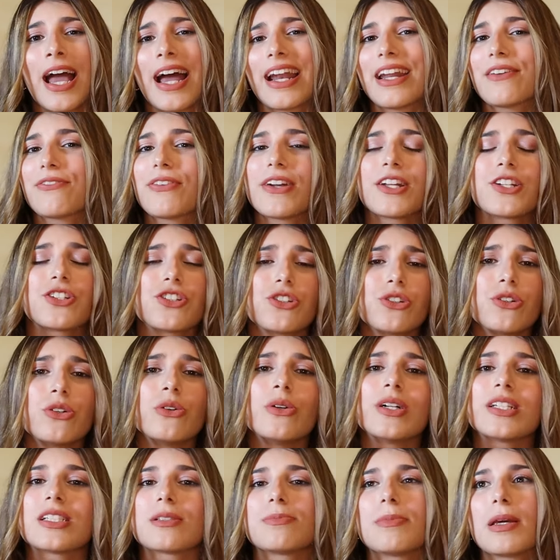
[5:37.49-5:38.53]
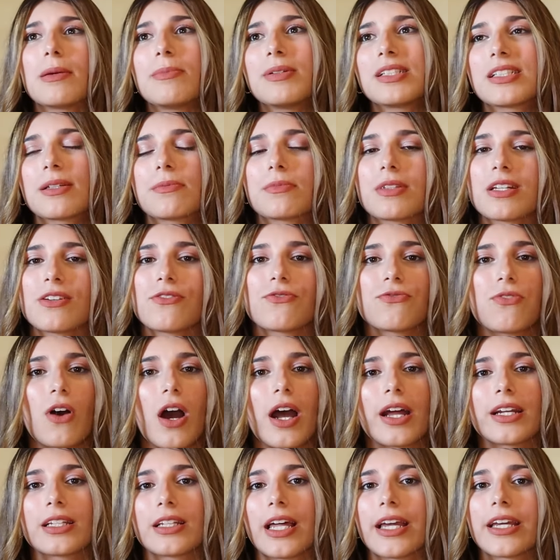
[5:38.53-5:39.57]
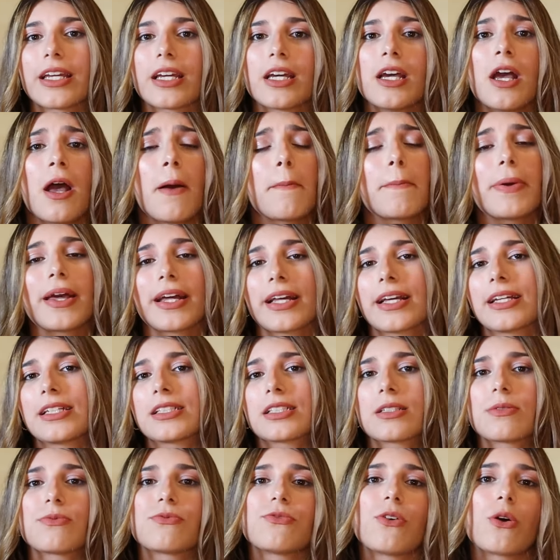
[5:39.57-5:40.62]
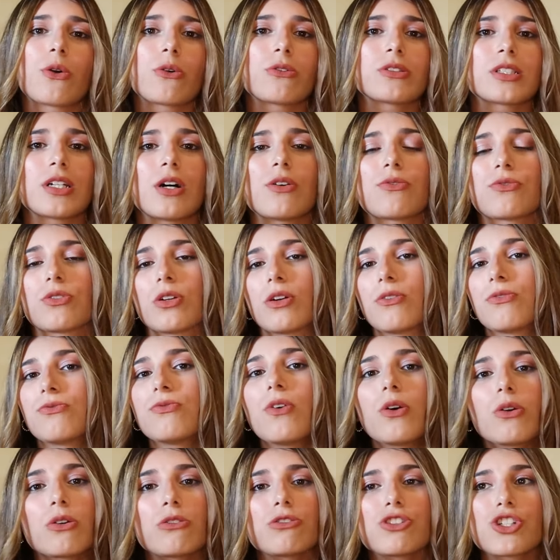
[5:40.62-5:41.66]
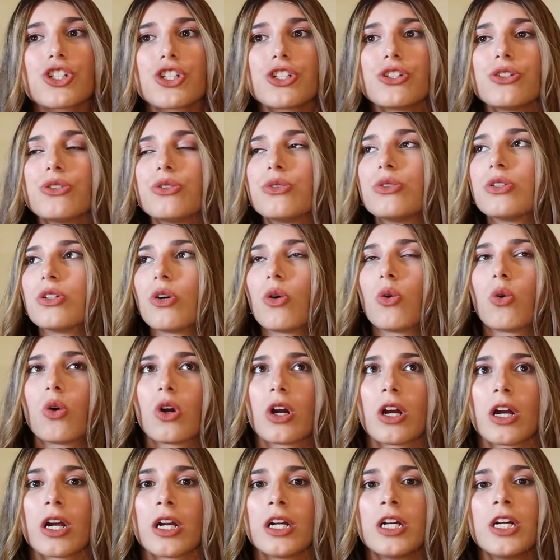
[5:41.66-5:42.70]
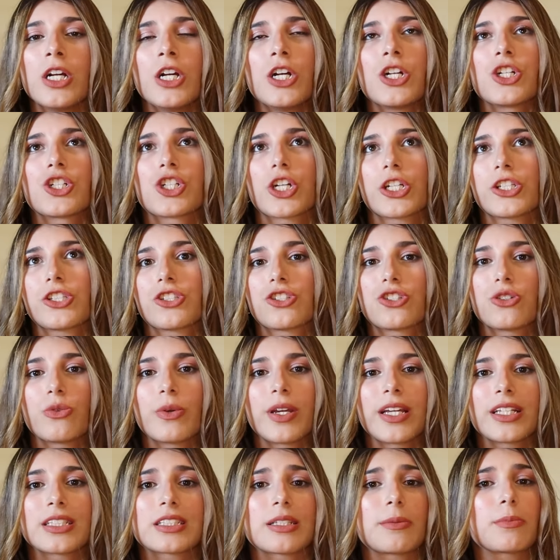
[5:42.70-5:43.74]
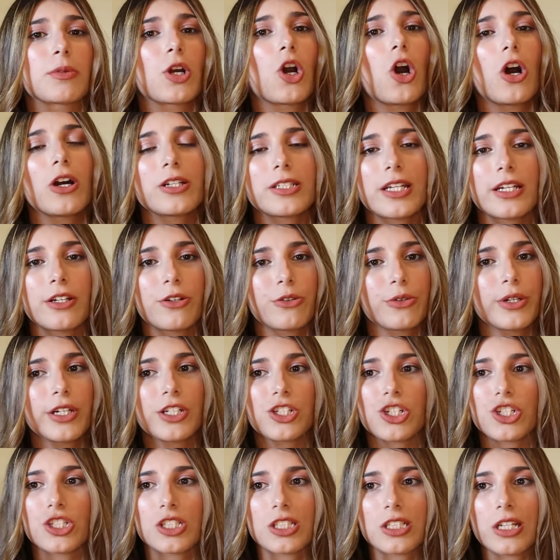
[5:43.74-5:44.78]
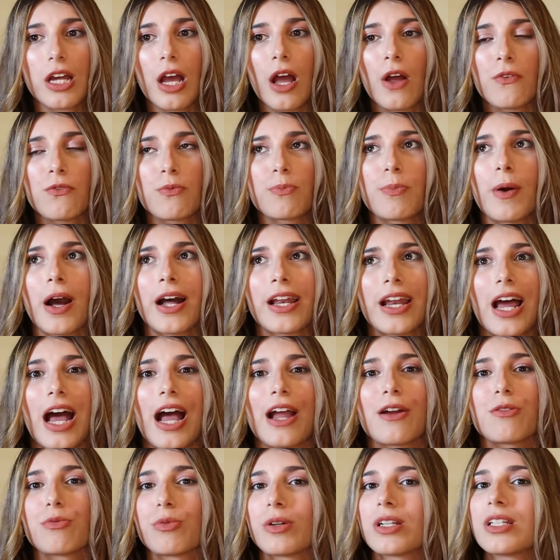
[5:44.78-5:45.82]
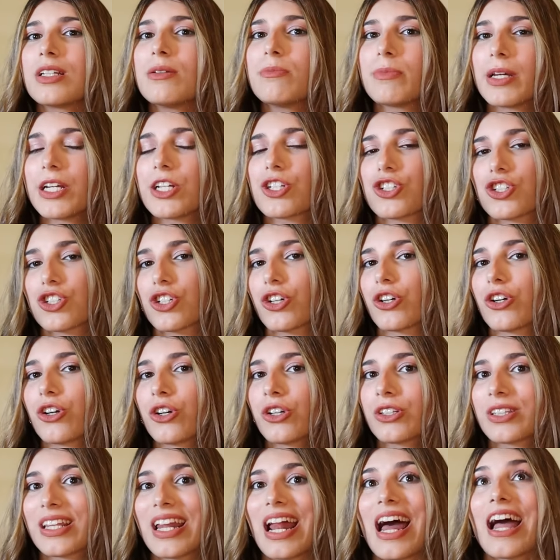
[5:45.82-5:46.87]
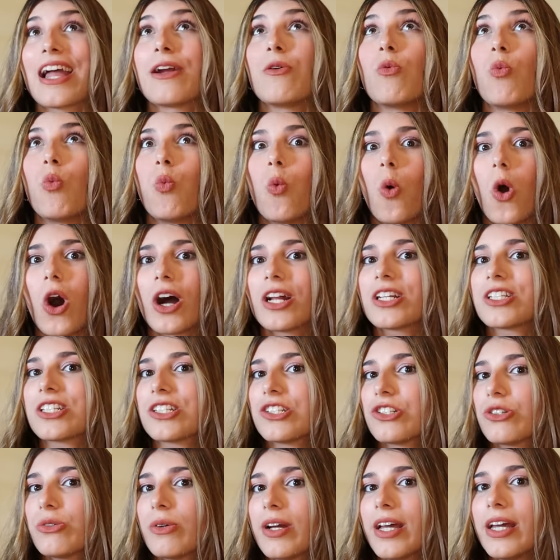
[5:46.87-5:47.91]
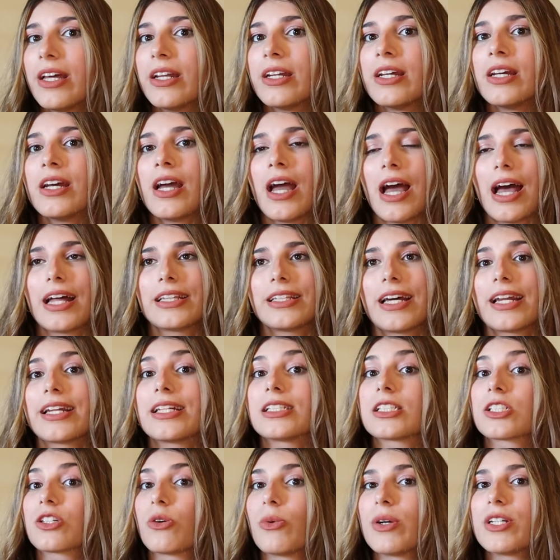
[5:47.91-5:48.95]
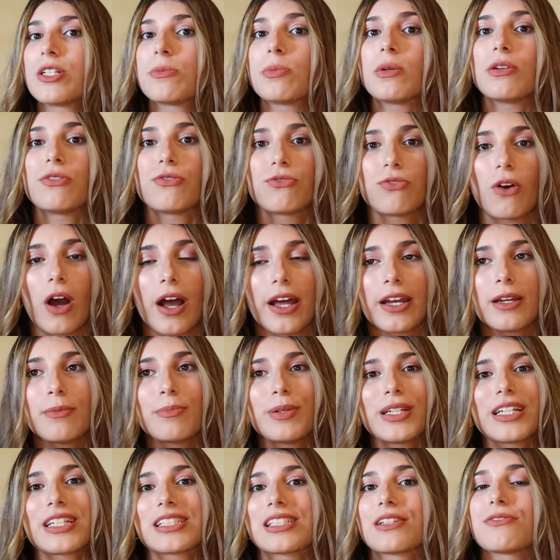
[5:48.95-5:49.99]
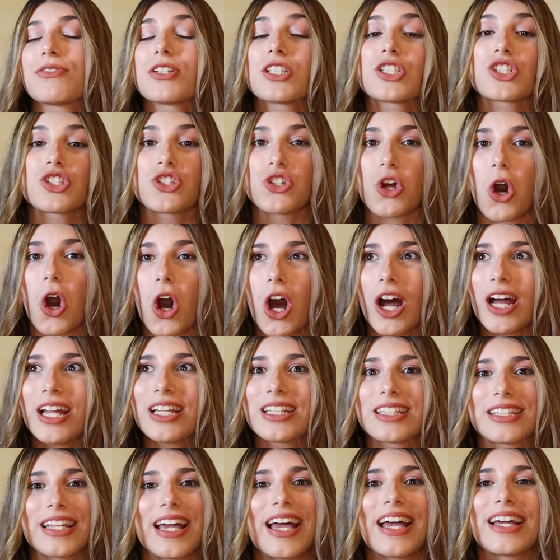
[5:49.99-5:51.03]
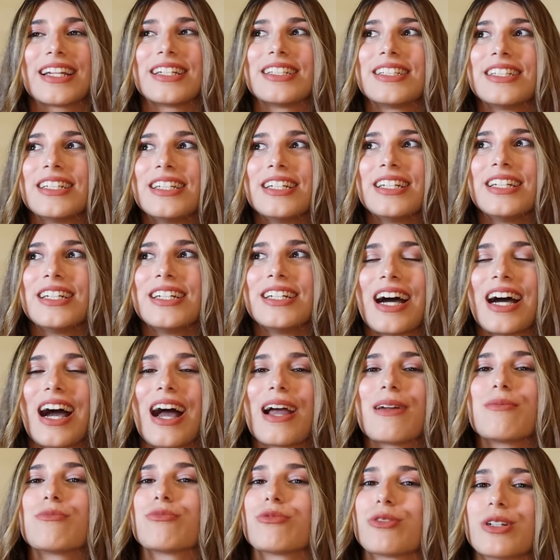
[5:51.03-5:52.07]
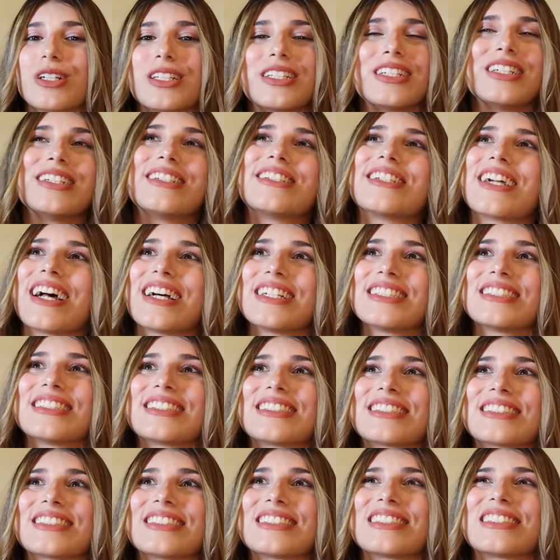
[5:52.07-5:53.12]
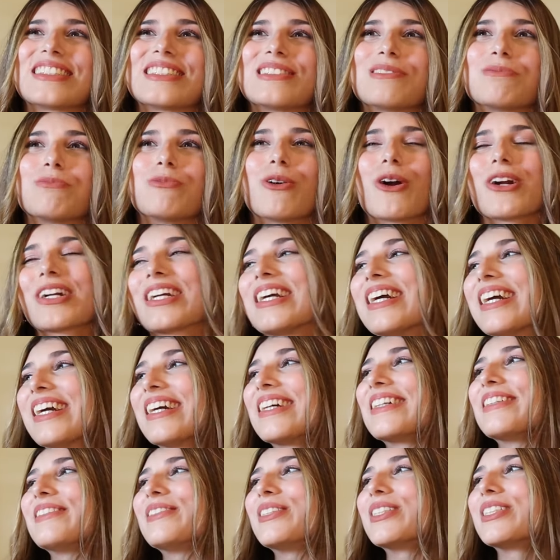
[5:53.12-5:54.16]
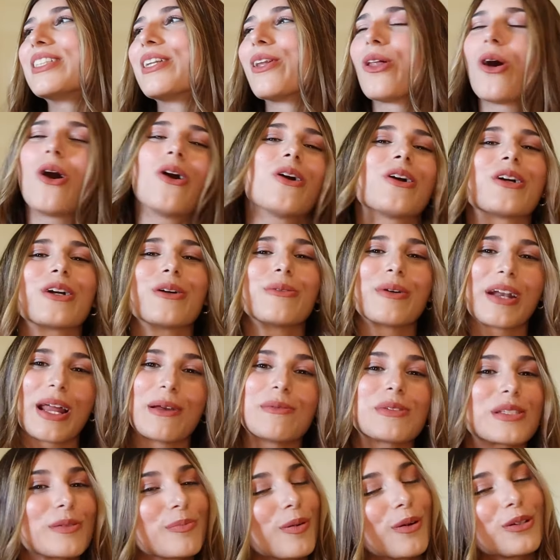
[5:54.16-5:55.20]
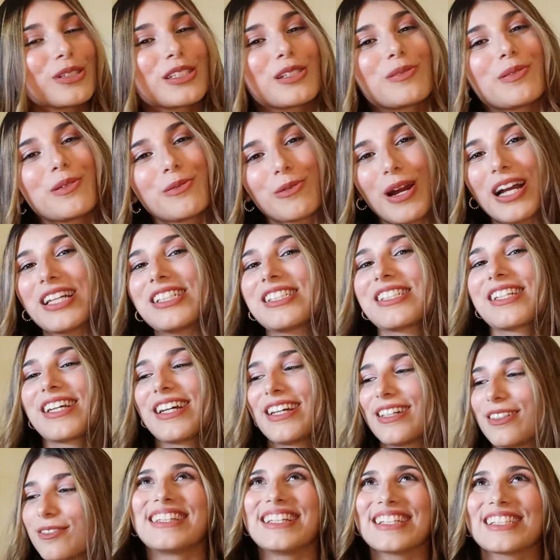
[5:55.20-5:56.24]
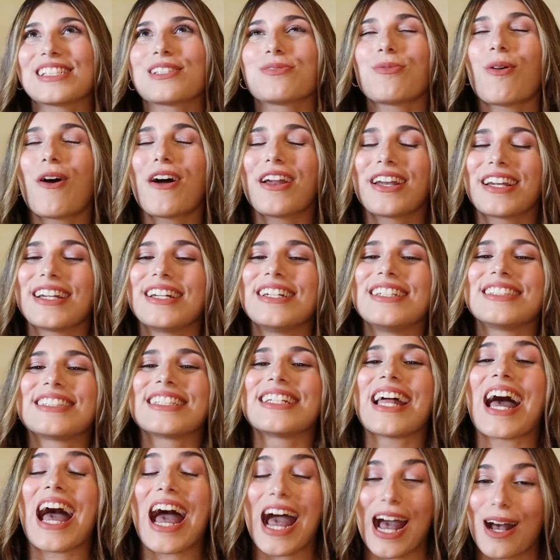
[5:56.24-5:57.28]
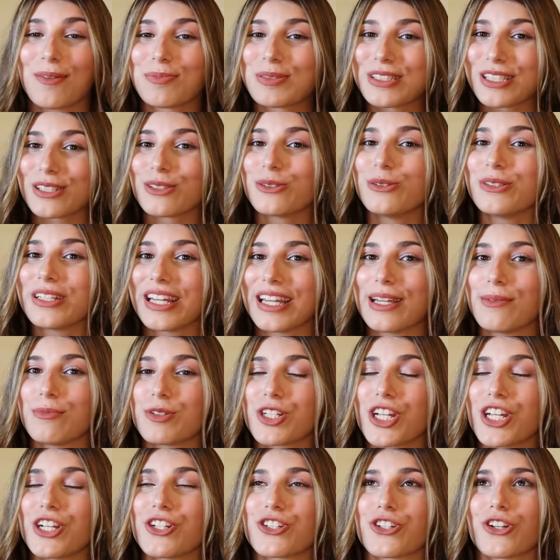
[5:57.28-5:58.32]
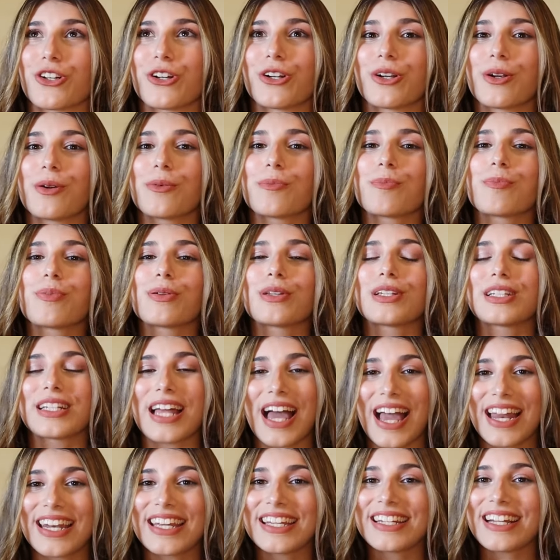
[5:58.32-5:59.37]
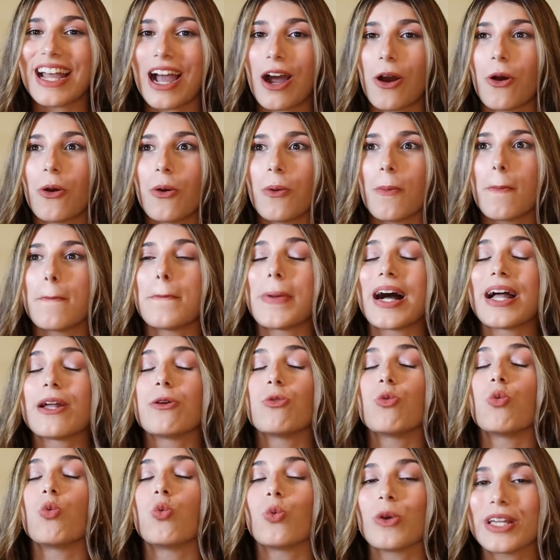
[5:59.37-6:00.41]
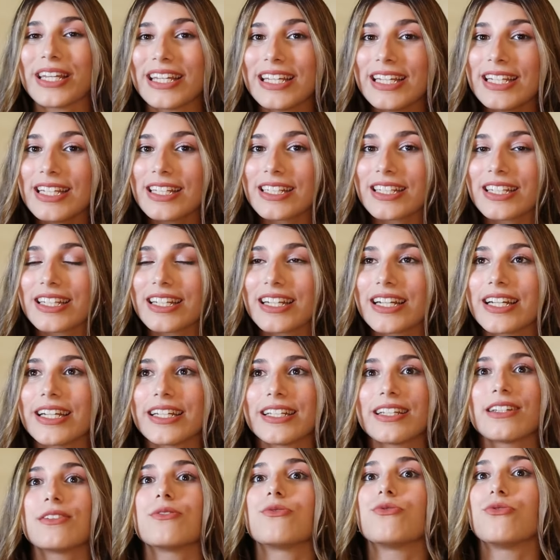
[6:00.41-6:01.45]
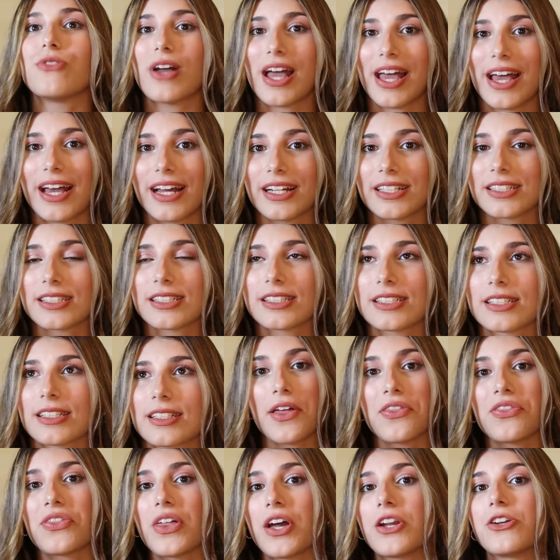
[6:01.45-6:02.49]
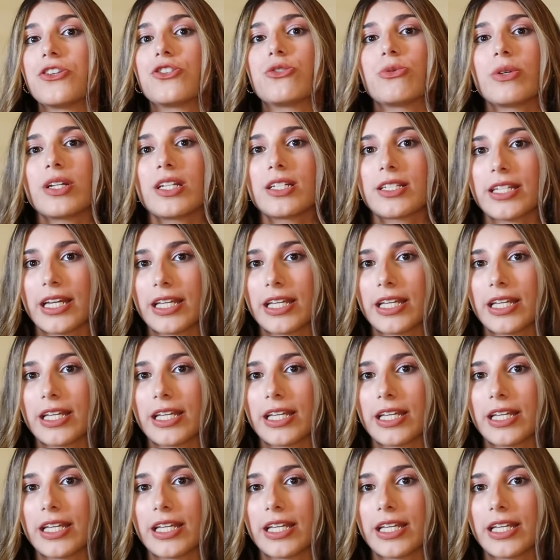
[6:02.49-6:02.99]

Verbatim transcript: And if I do, it's maybe something fun like picking some photos out for a photo shoot or just doing some content creation stuff, but I really make sure that I want to do it and that it's going to be fun because if it's not, then I'm really just working longer when I'm supposed to be resting. This one is an absolute game changer. Planning out my week in advance and then doing